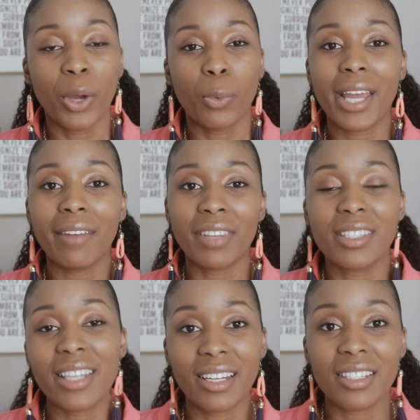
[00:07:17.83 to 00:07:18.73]
we have the
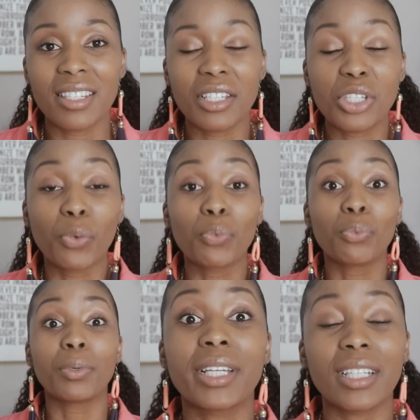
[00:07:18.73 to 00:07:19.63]
tendency to
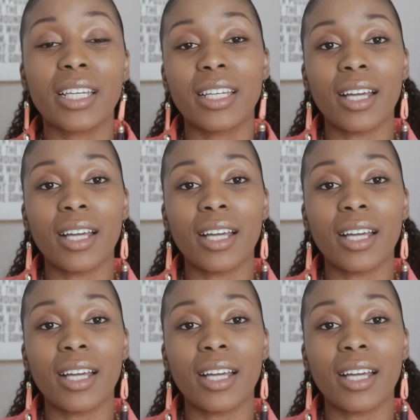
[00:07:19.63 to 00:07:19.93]
really